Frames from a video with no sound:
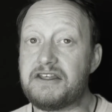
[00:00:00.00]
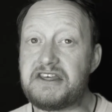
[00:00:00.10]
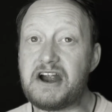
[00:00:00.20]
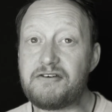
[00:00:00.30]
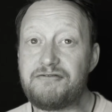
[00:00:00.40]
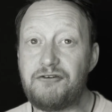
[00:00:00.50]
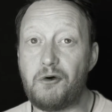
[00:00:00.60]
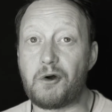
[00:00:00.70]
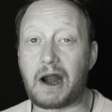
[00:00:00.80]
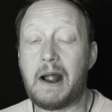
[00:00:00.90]

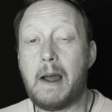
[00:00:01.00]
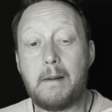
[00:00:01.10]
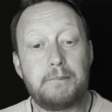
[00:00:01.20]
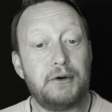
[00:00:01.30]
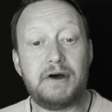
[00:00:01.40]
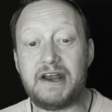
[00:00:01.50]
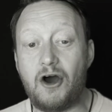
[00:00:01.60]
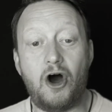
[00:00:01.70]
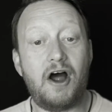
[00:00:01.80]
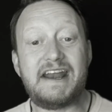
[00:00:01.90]
Therefore, Put
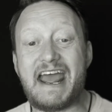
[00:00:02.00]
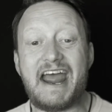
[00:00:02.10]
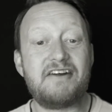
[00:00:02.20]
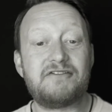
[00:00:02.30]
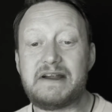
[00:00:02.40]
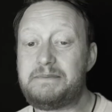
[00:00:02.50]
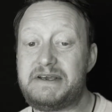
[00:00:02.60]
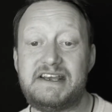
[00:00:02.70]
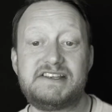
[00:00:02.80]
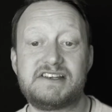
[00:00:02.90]
on every
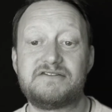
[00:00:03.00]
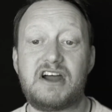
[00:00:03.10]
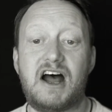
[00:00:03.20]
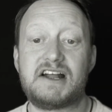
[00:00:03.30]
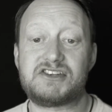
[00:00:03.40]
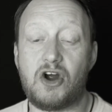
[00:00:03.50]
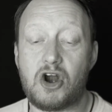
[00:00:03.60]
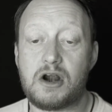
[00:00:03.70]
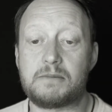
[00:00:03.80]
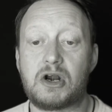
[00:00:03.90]
piece of God's
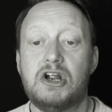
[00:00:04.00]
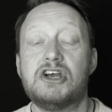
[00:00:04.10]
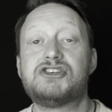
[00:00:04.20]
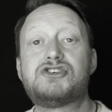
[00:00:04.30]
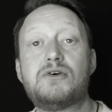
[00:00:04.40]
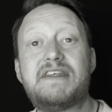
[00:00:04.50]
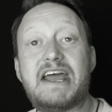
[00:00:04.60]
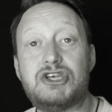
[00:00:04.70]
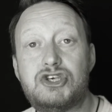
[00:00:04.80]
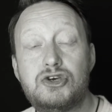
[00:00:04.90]
armor so
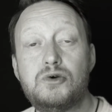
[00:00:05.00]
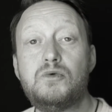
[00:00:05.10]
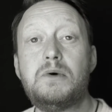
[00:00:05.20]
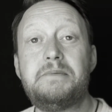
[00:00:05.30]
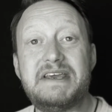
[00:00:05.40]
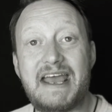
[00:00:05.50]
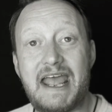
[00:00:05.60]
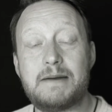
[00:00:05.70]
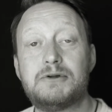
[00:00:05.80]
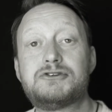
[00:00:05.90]
that you will be
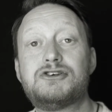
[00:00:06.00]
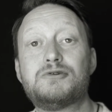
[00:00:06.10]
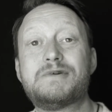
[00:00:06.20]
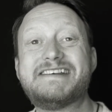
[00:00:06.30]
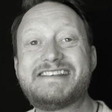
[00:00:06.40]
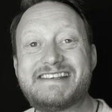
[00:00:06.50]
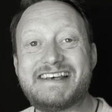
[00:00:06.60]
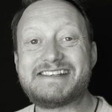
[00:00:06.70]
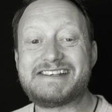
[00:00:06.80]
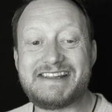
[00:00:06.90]
able to
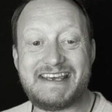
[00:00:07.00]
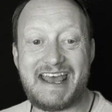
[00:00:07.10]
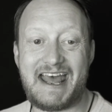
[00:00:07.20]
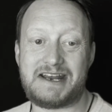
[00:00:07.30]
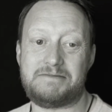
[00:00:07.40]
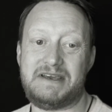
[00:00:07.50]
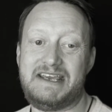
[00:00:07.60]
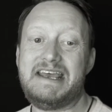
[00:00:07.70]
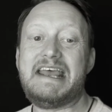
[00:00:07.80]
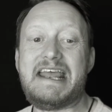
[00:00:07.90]
resist the
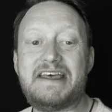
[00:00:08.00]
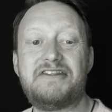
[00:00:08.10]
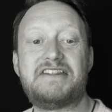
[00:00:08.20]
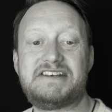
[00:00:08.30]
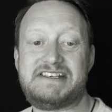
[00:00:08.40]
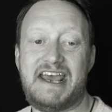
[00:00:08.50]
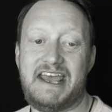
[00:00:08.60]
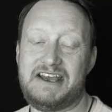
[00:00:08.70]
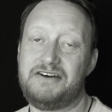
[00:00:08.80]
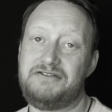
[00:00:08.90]
enemy in the
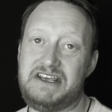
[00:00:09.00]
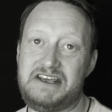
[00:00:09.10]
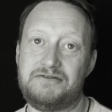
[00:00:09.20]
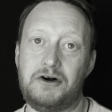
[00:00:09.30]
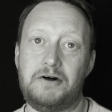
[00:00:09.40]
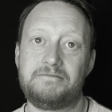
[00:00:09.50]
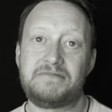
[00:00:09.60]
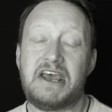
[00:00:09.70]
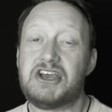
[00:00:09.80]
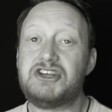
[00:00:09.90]
day of evil.
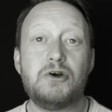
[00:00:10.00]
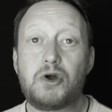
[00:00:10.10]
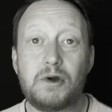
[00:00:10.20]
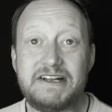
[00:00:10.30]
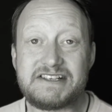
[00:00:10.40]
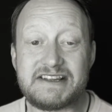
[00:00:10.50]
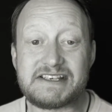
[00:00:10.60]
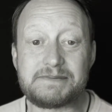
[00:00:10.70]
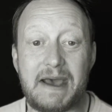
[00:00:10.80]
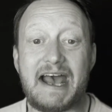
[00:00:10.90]
You know, according to
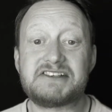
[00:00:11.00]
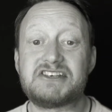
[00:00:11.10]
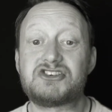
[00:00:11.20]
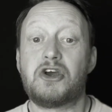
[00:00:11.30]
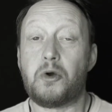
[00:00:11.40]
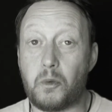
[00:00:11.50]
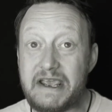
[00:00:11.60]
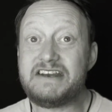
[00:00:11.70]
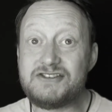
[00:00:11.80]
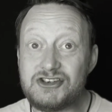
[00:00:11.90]
this passage,
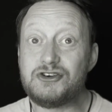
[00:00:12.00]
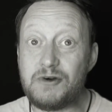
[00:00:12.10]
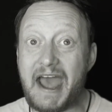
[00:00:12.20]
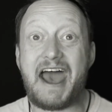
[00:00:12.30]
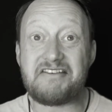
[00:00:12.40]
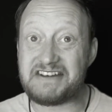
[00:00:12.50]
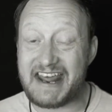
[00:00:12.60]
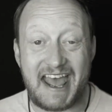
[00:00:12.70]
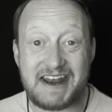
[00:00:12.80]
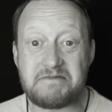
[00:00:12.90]
we do have an
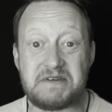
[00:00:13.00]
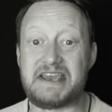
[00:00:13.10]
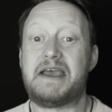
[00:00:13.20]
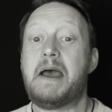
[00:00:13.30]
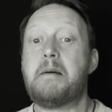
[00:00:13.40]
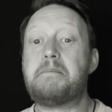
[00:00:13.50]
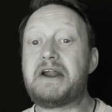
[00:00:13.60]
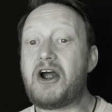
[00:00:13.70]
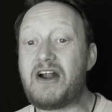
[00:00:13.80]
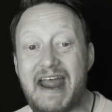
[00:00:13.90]
enemy,
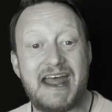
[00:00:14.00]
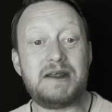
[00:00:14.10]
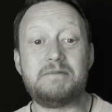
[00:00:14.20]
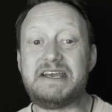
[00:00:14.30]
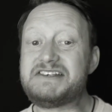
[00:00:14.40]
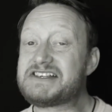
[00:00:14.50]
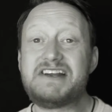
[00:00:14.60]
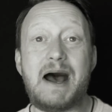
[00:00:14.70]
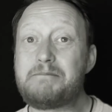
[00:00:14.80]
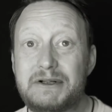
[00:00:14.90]
but our enemy does
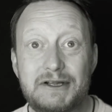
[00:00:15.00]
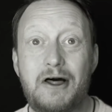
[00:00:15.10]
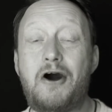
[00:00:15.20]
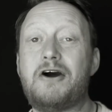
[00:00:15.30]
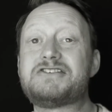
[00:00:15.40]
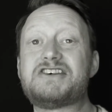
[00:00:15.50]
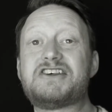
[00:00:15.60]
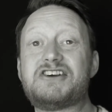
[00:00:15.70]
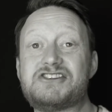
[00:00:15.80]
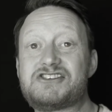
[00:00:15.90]
not belong to
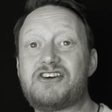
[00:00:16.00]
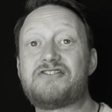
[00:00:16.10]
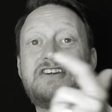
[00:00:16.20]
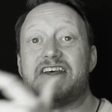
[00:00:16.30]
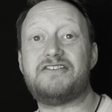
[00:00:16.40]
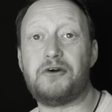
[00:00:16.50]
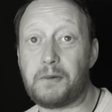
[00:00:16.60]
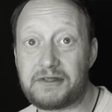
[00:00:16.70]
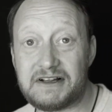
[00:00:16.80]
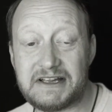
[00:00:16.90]
the conservative
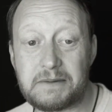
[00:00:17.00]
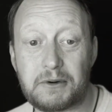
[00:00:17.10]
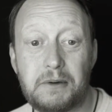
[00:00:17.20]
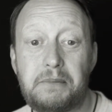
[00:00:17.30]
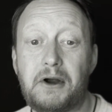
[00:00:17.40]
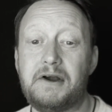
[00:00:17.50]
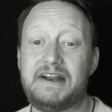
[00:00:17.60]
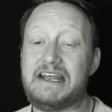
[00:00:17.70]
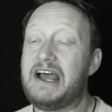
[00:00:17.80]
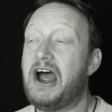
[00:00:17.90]
or the liberal
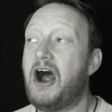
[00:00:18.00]
party.